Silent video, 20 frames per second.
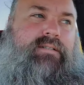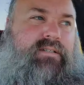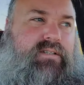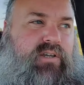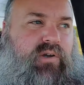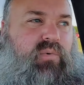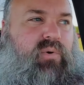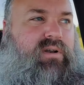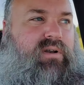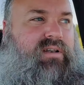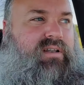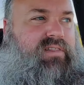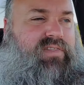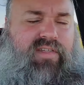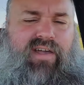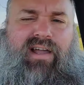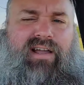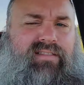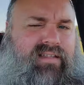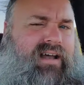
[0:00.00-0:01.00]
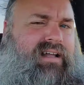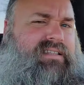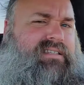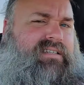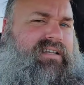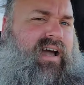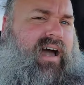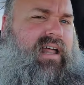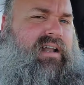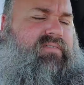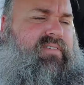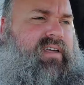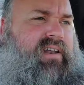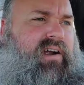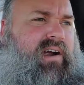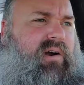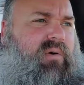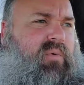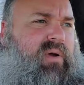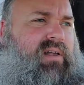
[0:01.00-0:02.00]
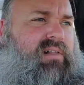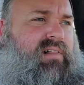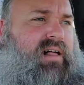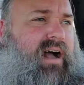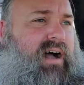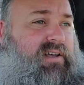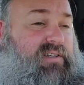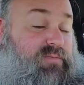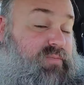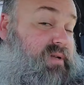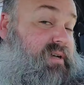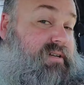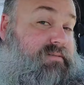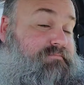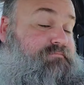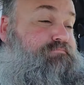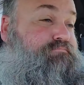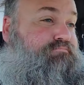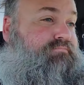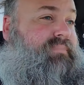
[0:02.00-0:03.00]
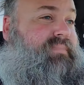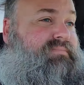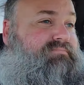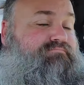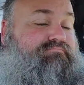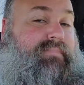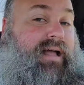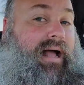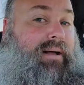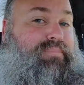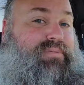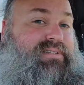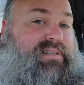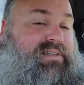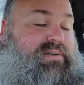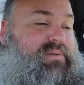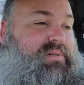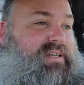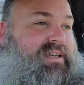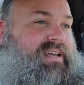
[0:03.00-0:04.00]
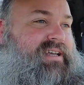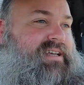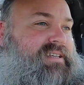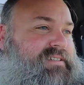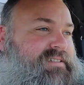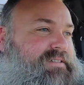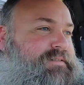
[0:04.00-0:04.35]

you wouldn't think that's kind of in our wheelhouse, but it absolutely is.